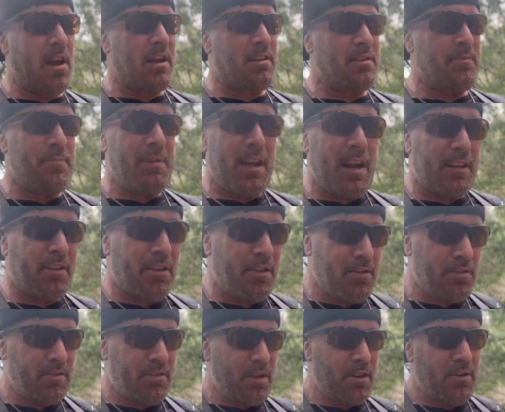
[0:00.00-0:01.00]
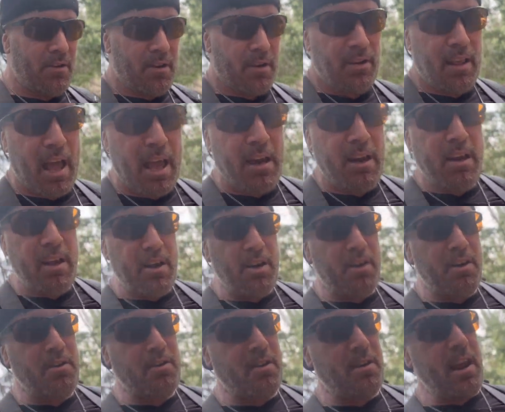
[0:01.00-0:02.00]
I said, man, I thought you said you were a gladiator
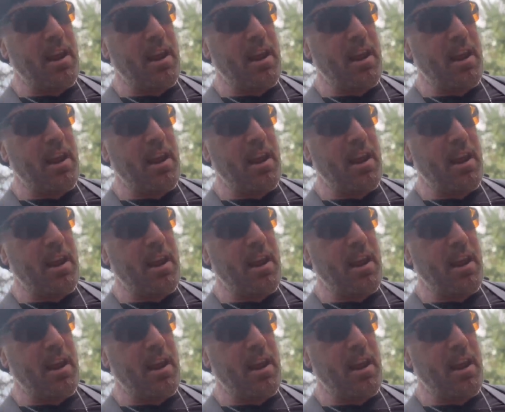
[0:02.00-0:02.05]
and you can